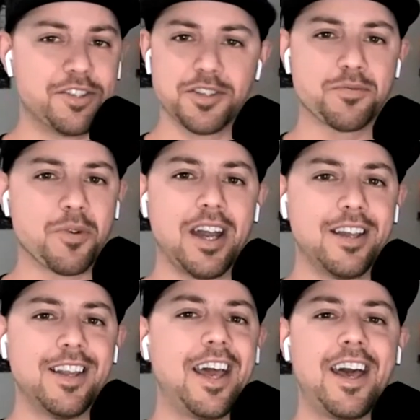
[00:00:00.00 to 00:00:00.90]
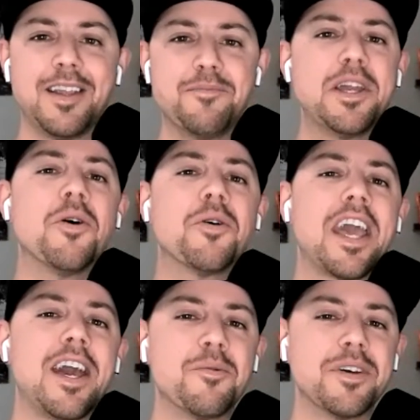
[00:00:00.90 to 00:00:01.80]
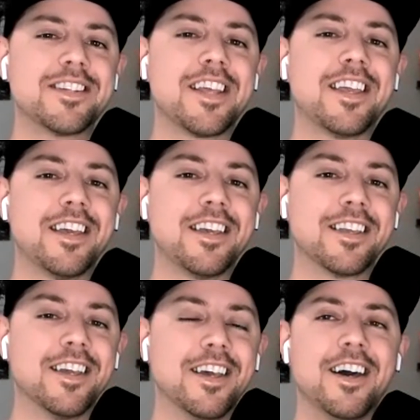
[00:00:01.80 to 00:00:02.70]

just write, and be okay with taking